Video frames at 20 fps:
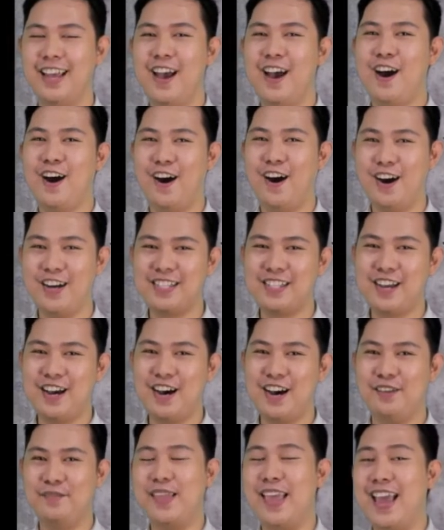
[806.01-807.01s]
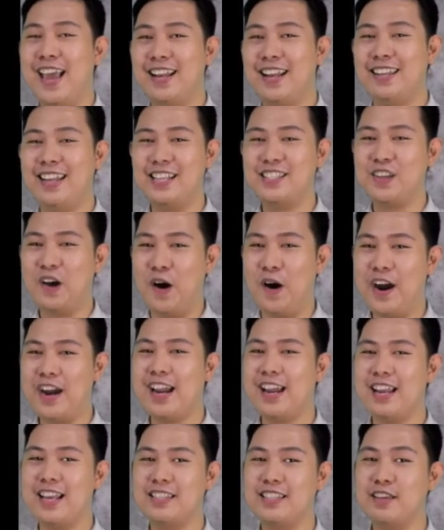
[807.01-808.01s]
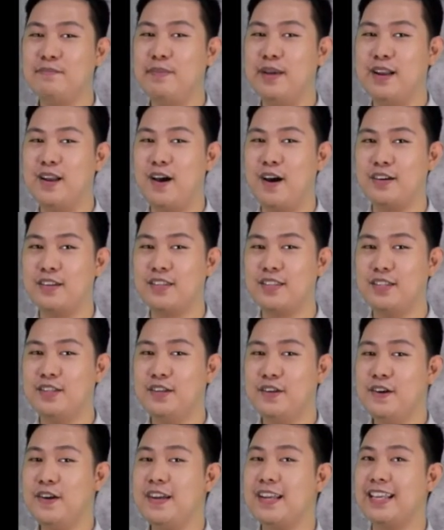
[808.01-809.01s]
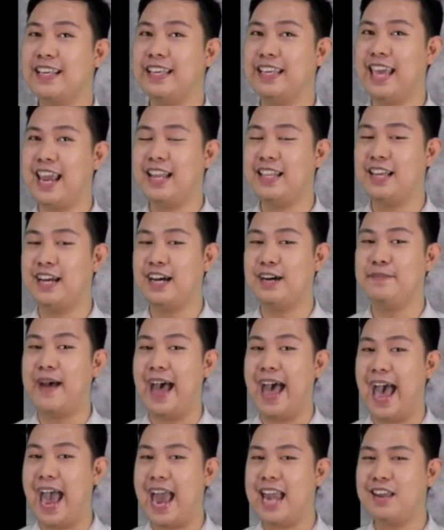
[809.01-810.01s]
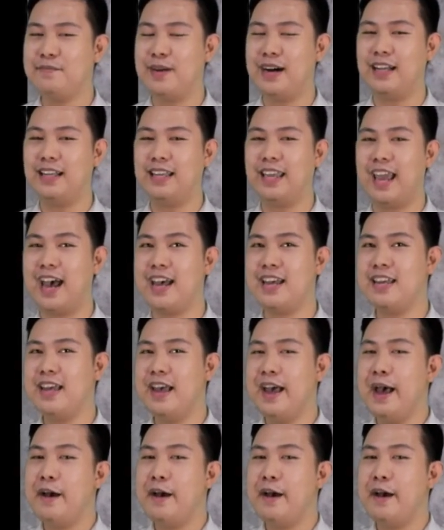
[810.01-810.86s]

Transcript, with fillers: Awesome! This organism belongs to kingdom Animalia,